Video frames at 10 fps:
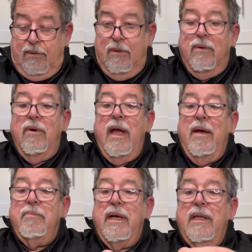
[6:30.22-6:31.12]

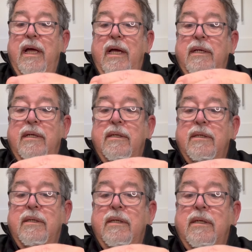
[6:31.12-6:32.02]
grab my line,
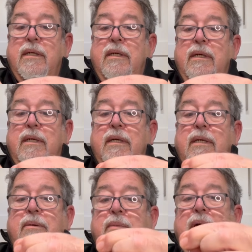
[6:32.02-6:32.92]

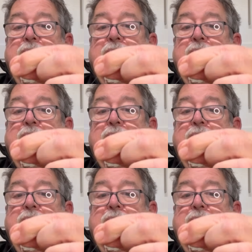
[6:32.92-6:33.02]
and I'm not